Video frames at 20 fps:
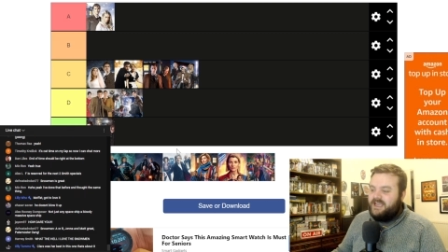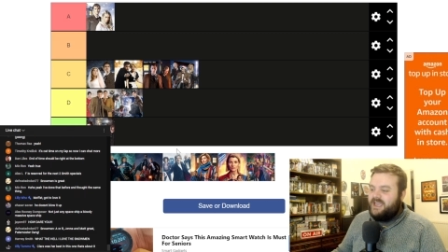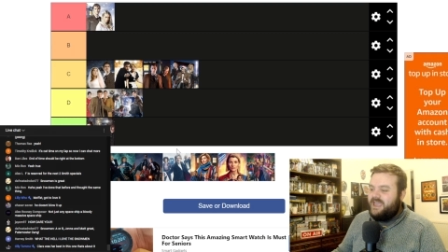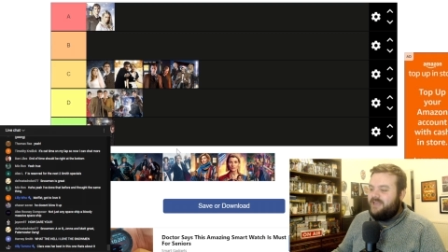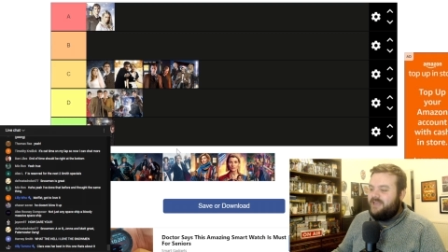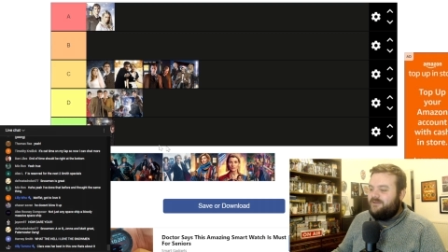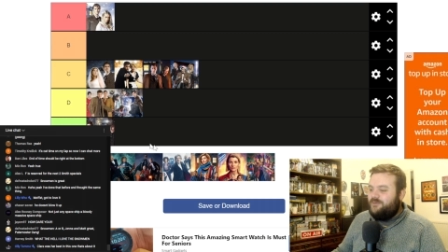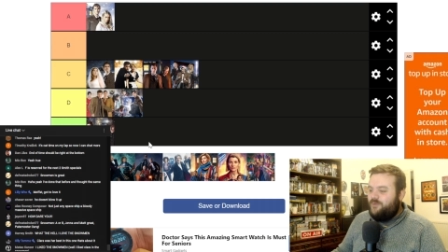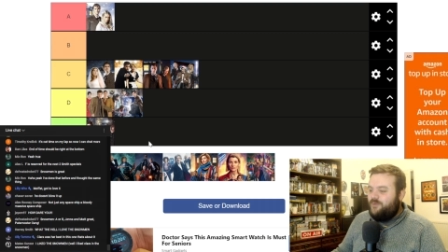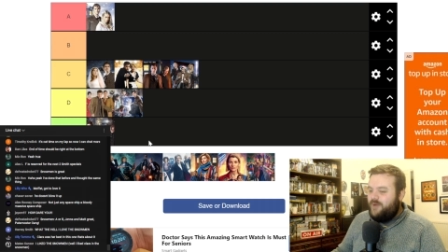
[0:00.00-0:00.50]

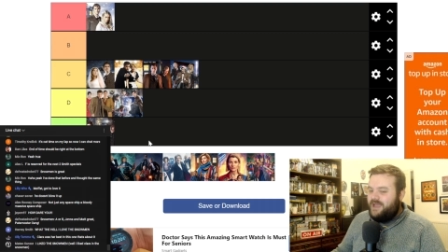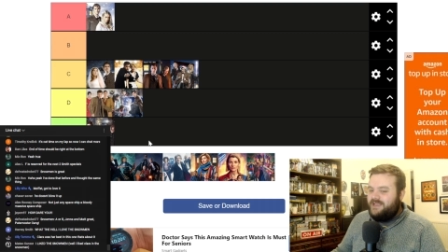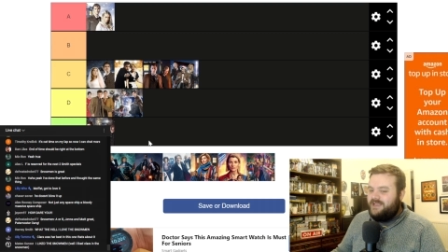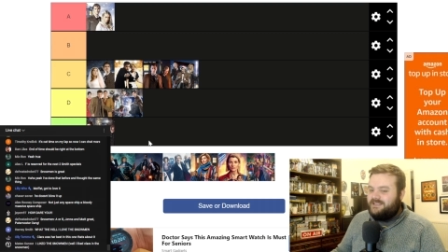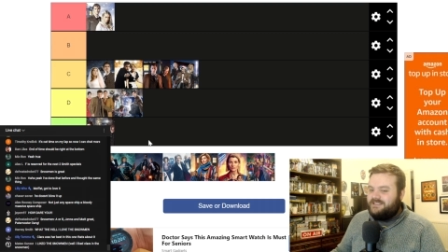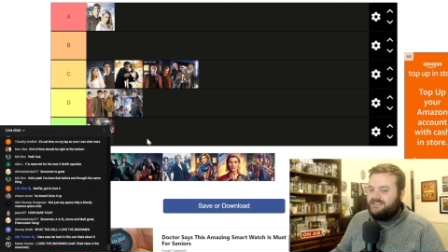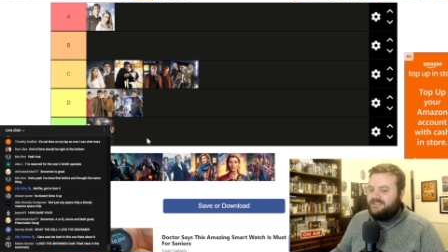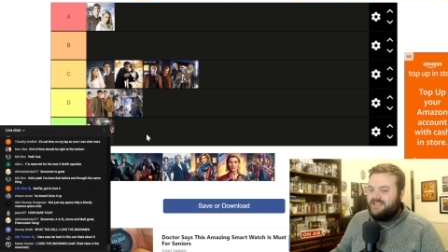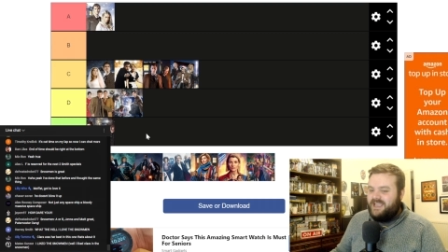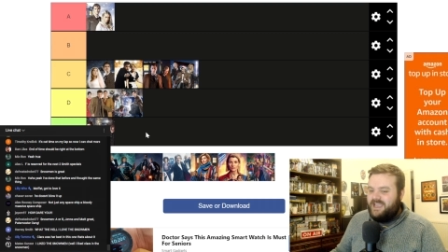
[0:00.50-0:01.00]
It
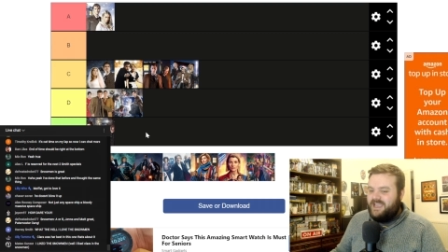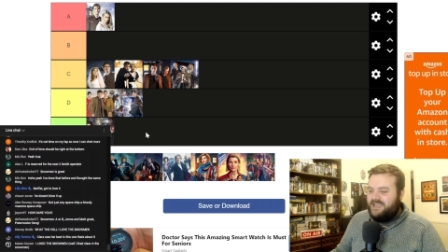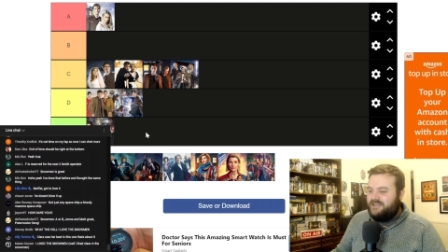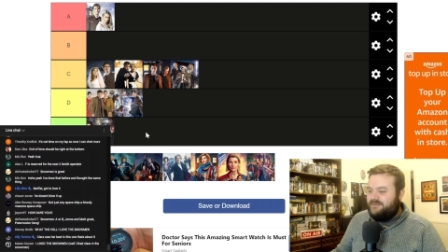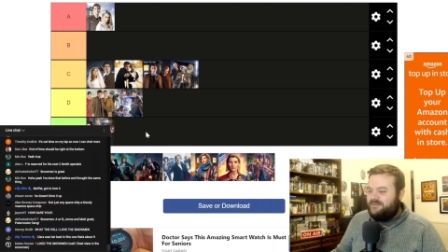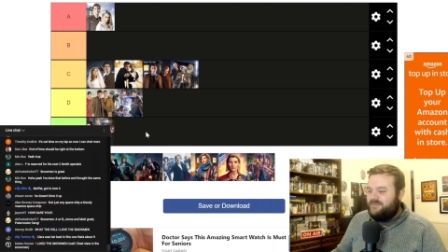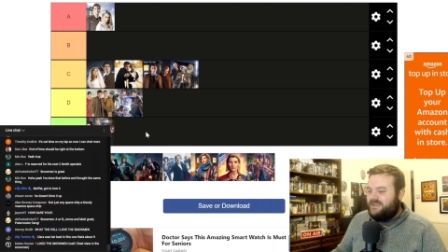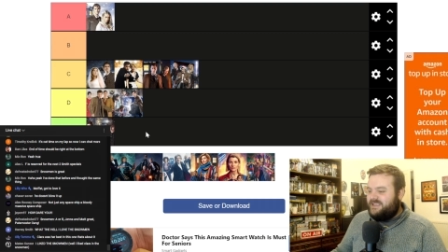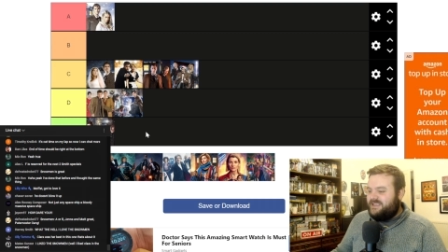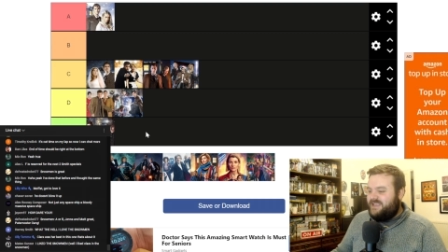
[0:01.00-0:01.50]
wastes
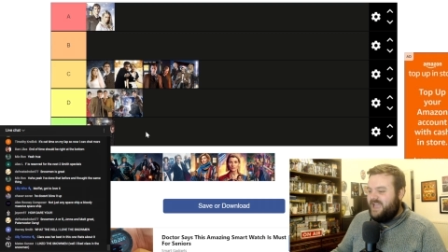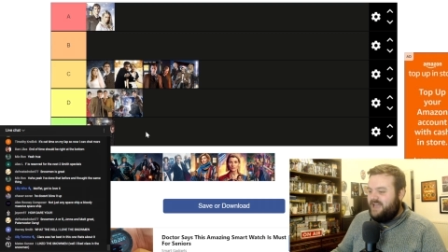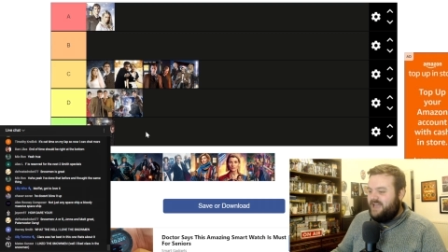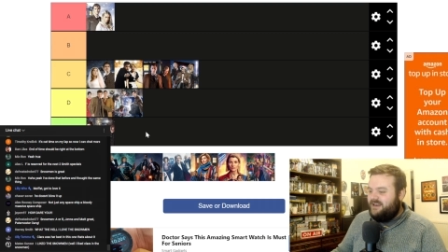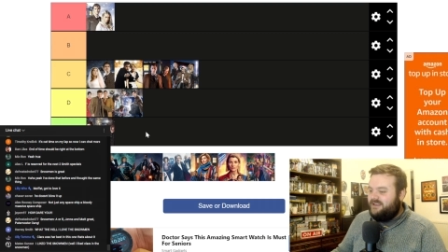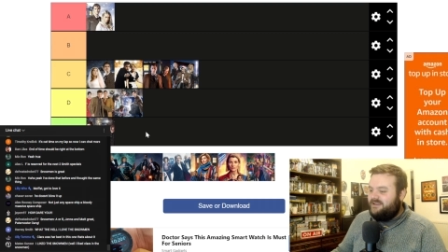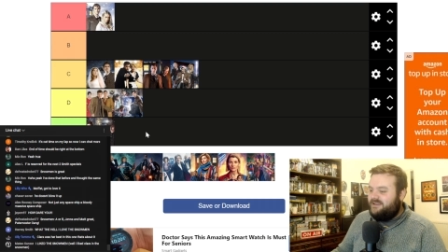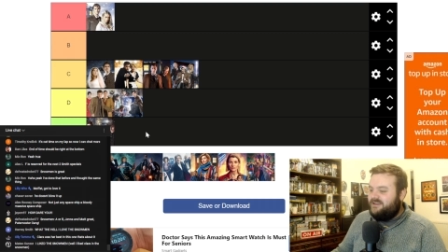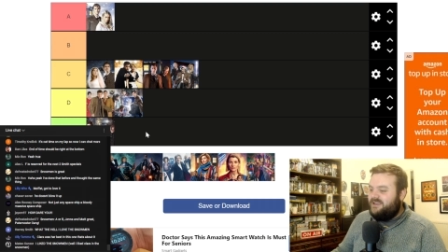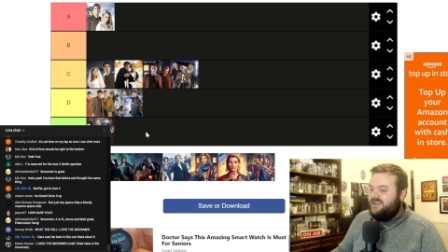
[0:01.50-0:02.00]
Ian
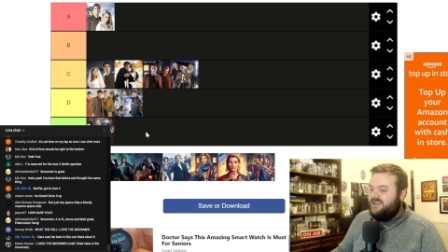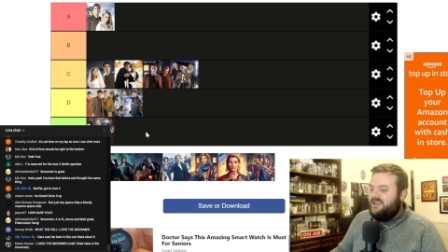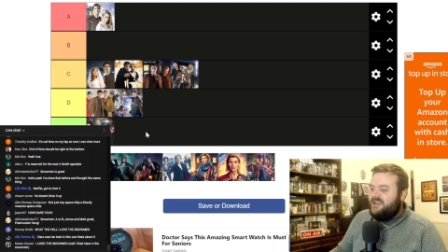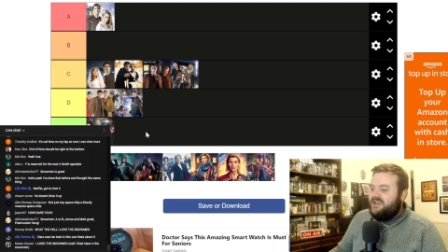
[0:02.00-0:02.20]
McKellen.